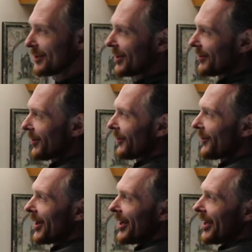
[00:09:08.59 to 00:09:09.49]
the derivative
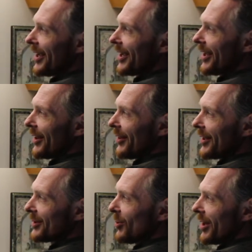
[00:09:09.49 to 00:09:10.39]
of
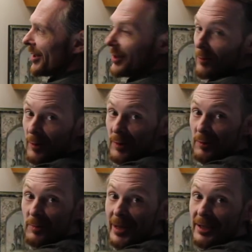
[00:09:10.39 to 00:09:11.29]
this one with
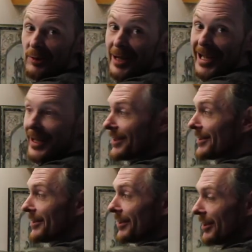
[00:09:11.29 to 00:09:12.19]
respect to
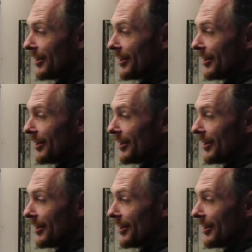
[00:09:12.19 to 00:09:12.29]
x,